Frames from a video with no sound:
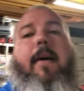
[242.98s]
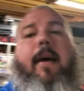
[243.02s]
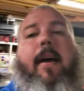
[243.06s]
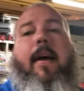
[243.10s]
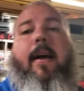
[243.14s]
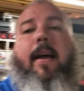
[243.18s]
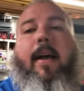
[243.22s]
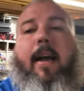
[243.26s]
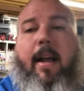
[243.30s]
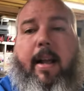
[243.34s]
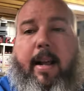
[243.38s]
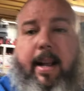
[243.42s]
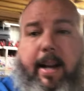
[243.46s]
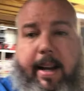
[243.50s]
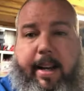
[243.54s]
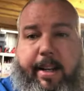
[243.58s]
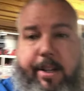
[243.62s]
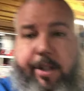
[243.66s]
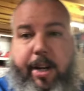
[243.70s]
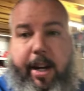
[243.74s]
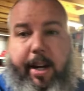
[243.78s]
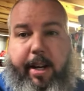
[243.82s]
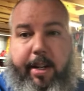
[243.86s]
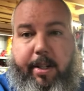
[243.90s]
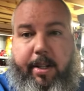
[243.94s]
Uh, I gotta get
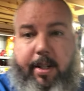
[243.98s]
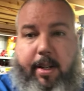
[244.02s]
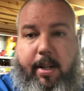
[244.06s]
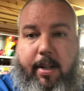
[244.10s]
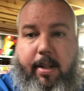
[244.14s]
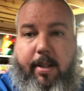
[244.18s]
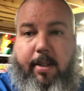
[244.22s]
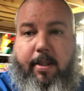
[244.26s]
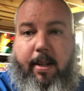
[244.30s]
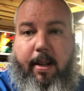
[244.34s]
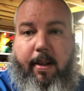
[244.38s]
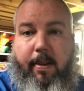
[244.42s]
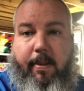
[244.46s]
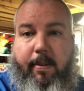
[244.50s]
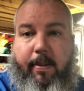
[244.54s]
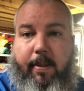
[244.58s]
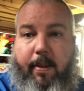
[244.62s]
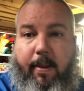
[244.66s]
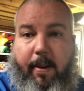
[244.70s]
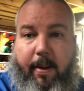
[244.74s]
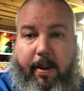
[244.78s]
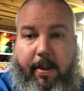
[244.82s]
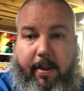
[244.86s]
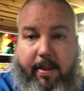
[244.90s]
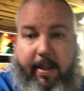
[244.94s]
changed. So
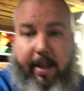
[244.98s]
hold on a